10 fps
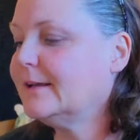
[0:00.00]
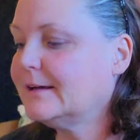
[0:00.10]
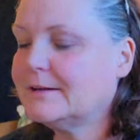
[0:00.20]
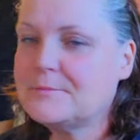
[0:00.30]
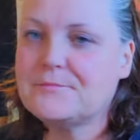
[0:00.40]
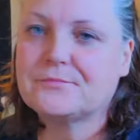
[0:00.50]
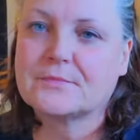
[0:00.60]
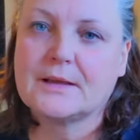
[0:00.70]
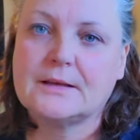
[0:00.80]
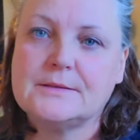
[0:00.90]
am. I'm
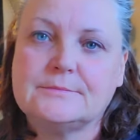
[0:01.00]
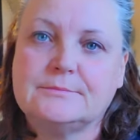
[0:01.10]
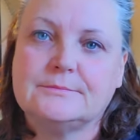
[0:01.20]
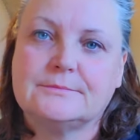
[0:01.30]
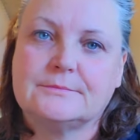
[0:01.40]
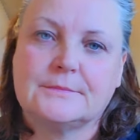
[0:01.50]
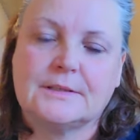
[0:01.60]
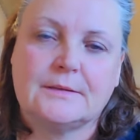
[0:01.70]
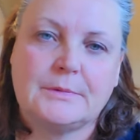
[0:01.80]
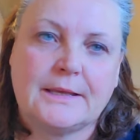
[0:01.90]

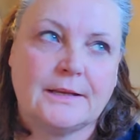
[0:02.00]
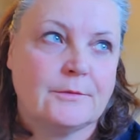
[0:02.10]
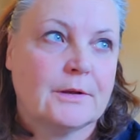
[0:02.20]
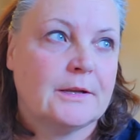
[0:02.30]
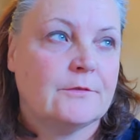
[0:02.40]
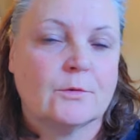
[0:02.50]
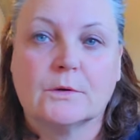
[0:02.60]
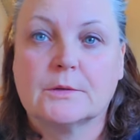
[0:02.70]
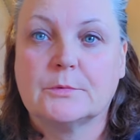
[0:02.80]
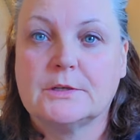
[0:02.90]
going to be getting ready for
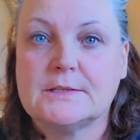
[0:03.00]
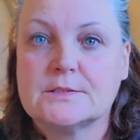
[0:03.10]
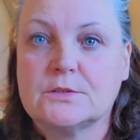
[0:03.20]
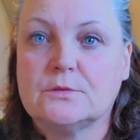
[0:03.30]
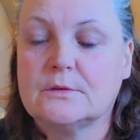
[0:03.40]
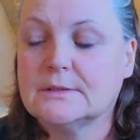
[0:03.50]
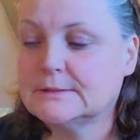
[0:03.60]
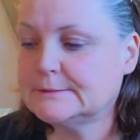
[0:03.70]
work pretty soon.